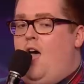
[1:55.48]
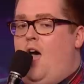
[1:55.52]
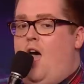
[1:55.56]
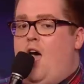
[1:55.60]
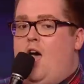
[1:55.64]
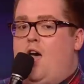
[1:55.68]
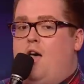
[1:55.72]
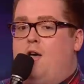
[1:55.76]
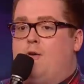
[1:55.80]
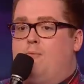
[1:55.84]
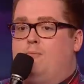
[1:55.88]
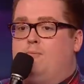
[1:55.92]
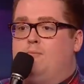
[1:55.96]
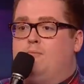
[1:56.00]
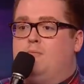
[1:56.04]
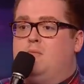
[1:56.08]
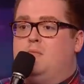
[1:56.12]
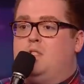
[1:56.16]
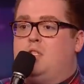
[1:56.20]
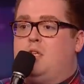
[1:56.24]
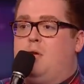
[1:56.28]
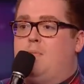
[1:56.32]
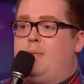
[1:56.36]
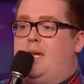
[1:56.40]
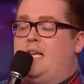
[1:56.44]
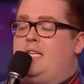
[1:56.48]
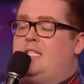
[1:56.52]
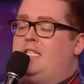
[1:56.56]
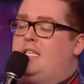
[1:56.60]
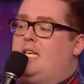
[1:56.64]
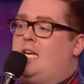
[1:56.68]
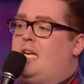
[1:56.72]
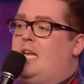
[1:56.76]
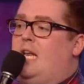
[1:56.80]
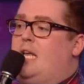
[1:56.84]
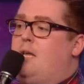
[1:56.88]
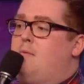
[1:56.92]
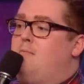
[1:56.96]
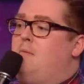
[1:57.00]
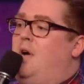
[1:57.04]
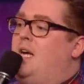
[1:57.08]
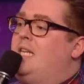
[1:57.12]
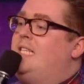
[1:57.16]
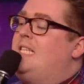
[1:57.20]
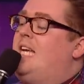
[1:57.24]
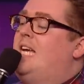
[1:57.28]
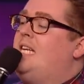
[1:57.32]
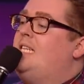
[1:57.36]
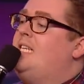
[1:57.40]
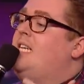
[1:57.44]
Um, so basically, my
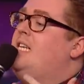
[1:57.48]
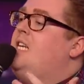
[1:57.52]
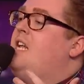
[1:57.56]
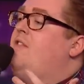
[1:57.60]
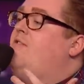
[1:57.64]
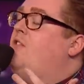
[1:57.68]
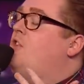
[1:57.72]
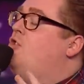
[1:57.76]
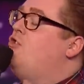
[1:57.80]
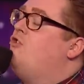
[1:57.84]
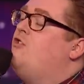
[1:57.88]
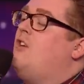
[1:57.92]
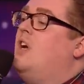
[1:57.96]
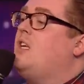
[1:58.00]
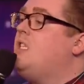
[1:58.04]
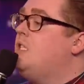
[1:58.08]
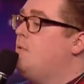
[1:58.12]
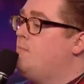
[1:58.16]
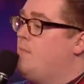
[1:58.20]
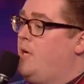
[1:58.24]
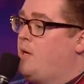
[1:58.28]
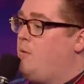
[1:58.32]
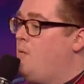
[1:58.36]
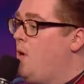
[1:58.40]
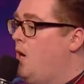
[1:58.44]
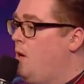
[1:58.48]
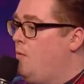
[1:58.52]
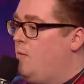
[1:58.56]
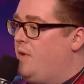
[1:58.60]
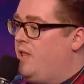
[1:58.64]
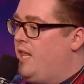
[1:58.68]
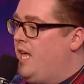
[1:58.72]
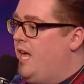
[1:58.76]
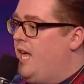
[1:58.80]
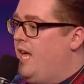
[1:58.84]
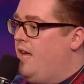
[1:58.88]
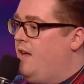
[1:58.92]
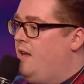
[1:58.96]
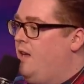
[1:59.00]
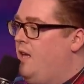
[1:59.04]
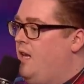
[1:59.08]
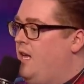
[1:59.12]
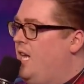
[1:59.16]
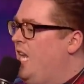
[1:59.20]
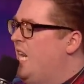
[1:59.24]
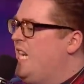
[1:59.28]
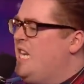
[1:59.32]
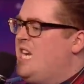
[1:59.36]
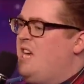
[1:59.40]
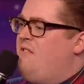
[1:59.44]
dad, he never trusts me while we're there.
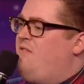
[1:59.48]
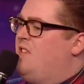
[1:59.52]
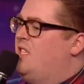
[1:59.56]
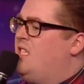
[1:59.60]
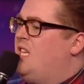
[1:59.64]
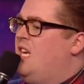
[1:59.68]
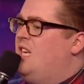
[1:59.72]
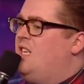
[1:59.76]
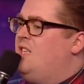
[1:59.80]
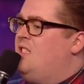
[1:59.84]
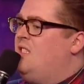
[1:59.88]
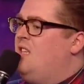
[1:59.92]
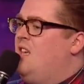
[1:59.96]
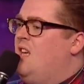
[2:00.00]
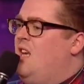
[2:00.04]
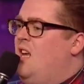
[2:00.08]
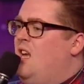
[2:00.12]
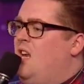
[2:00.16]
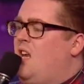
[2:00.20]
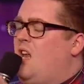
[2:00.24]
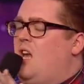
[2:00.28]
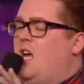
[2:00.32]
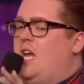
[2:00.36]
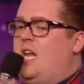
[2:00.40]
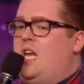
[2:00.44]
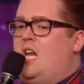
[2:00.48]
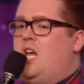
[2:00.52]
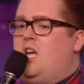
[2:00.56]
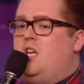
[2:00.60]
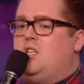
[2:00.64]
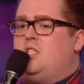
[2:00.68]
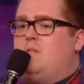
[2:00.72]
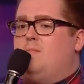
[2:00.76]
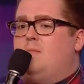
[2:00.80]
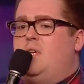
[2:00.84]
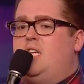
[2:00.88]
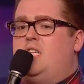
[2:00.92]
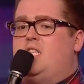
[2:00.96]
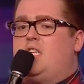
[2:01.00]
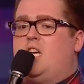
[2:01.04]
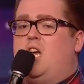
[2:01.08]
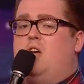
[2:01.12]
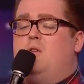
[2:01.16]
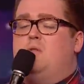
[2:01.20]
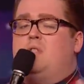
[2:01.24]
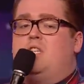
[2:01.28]
He never does. Like, he'll ask me to go